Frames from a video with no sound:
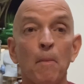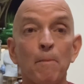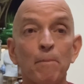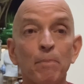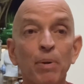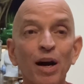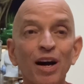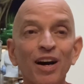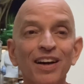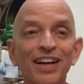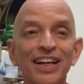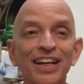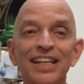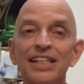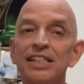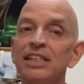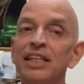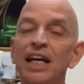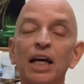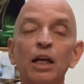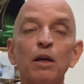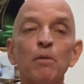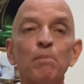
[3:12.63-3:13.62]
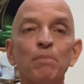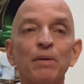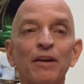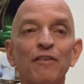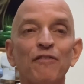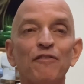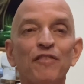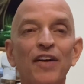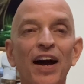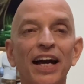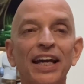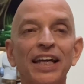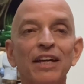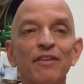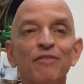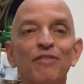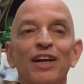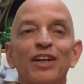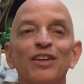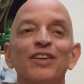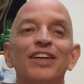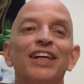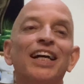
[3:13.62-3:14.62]
But it's not a big fight if
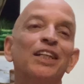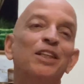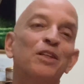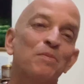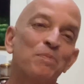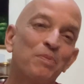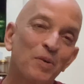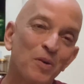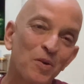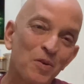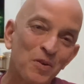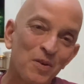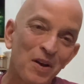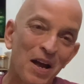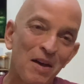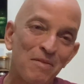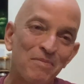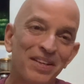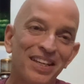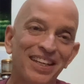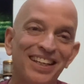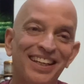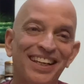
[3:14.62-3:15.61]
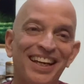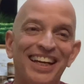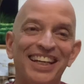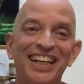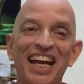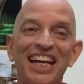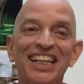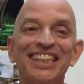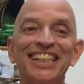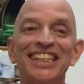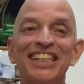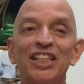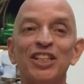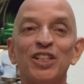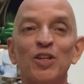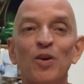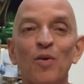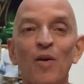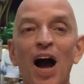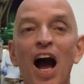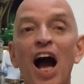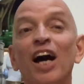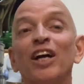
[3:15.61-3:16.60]
I look at the programming. And I didn't
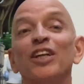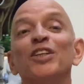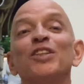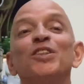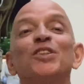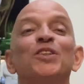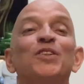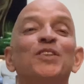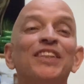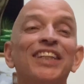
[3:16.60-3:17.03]
know how to do